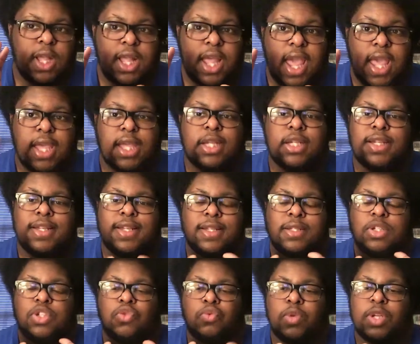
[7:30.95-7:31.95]
candy
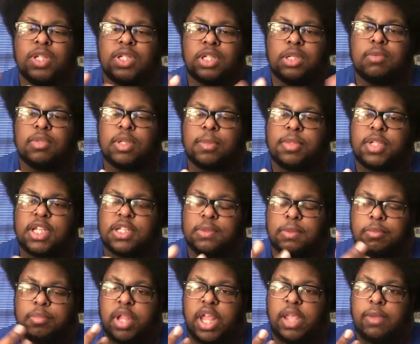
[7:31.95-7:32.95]
and sweets, he was obsessed
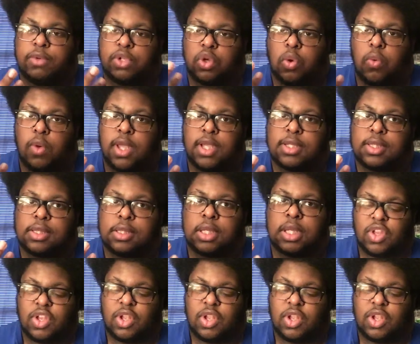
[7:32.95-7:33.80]
with playing with toys.